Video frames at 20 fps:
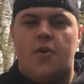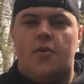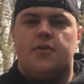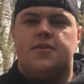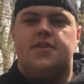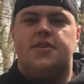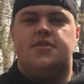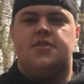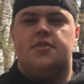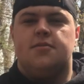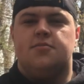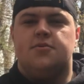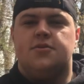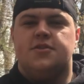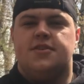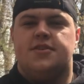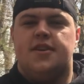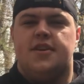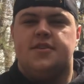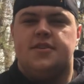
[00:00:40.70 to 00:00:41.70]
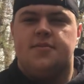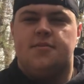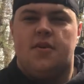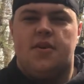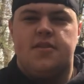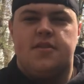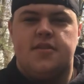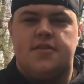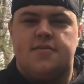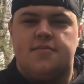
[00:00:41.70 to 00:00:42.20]
With Teacher Appreciation
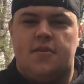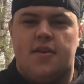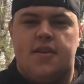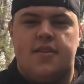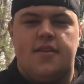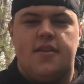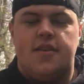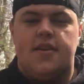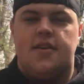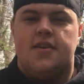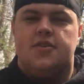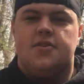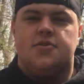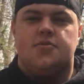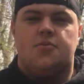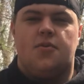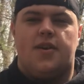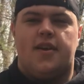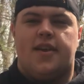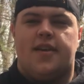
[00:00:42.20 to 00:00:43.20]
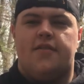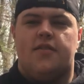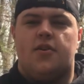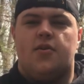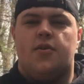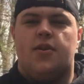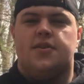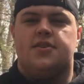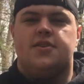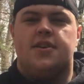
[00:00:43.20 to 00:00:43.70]
Month this month, just want to give a
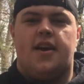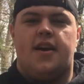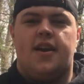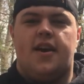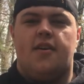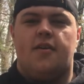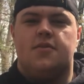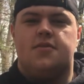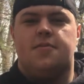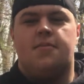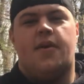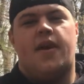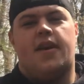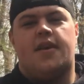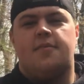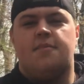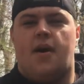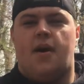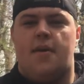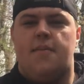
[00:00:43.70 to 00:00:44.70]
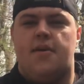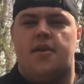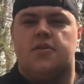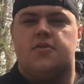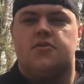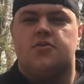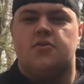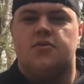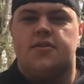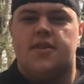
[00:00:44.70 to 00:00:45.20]
quick shout out to back in my
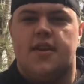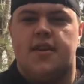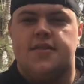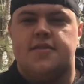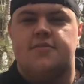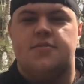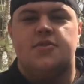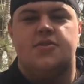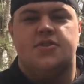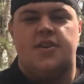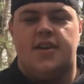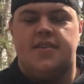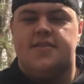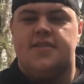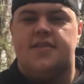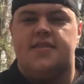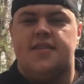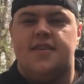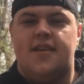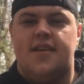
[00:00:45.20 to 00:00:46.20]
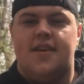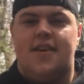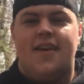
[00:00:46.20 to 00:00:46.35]
middle school days, Miss Jensen.